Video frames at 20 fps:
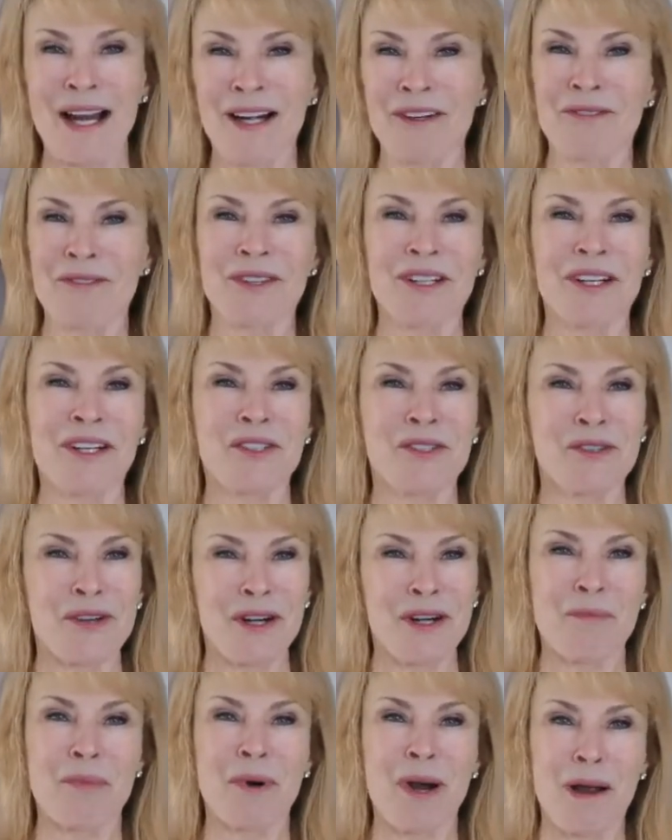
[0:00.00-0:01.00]
Ballard with
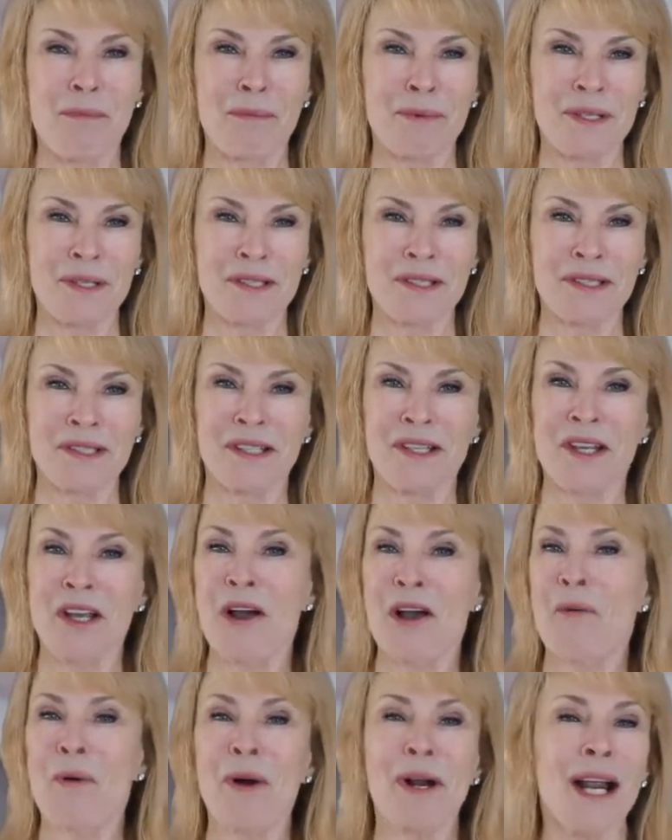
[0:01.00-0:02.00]
Illustrated Properties.
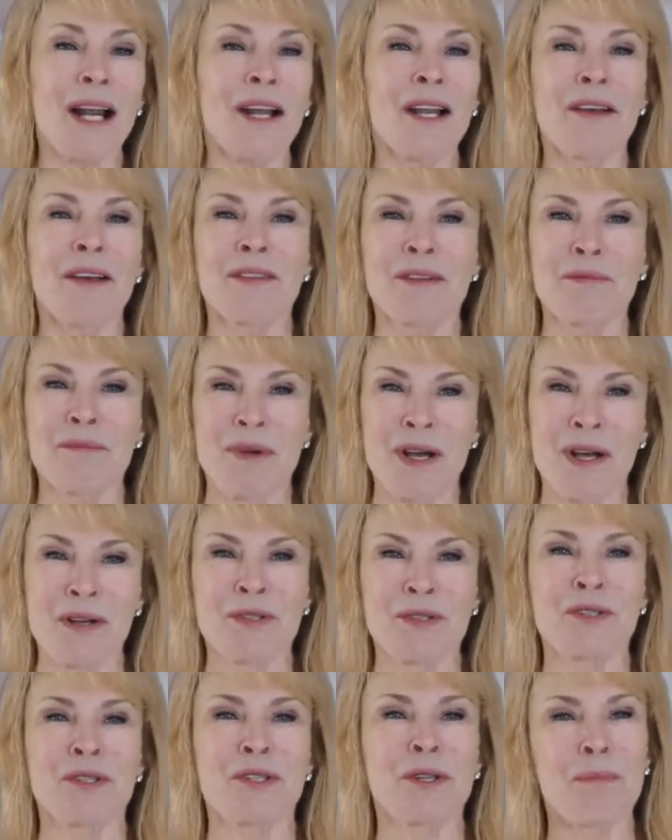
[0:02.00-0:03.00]
What I love the
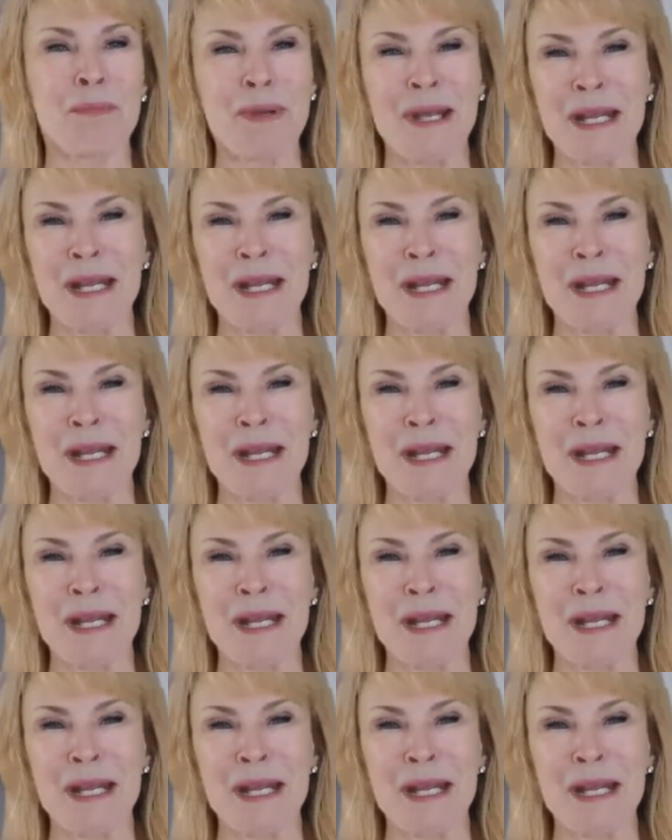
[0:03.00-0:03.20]
most are the